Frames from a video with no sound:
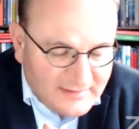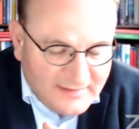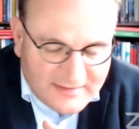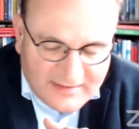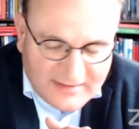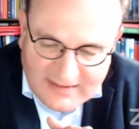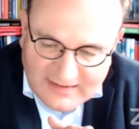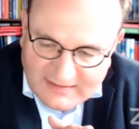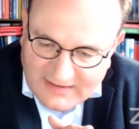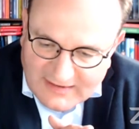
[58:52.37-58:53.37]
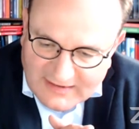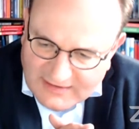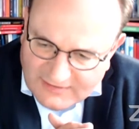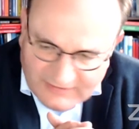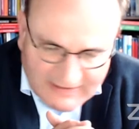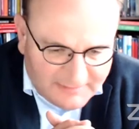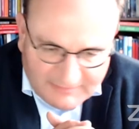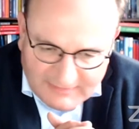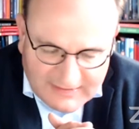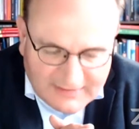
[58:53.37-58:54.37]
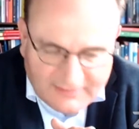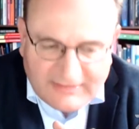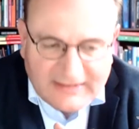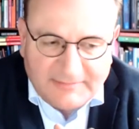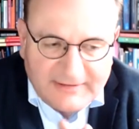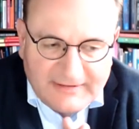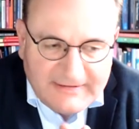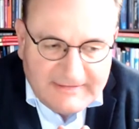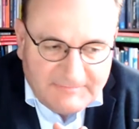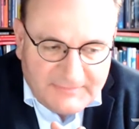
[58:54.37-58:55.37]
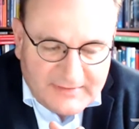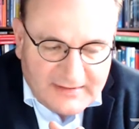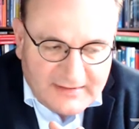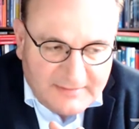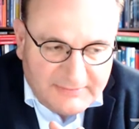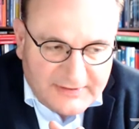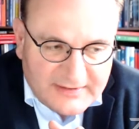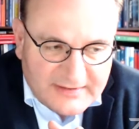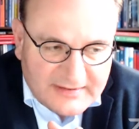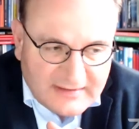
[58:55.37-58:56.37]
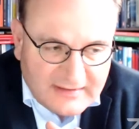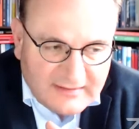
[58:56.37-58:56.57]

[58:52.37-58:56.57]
is incredible, incredible uh, ambitious.